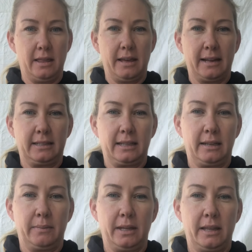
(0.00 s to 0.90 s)
that's
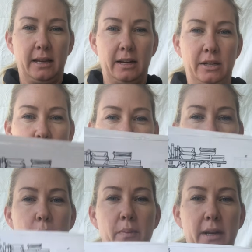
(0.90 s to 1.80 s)
going to be there, and you
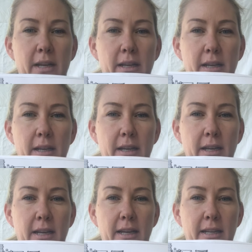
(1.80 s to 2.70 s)
open it,
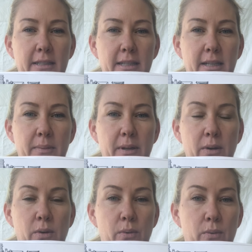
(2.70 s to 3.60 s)
and it's going to be
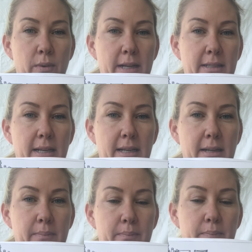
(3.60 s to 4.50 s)
right side
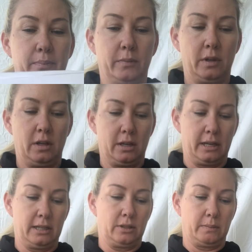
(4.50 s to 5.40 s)
up.
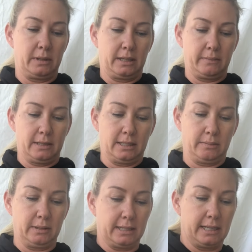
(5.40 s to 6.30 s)
Okay, so I'm going to get my
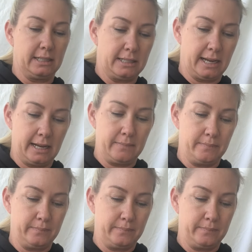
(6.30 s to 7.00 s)
double-sided tape.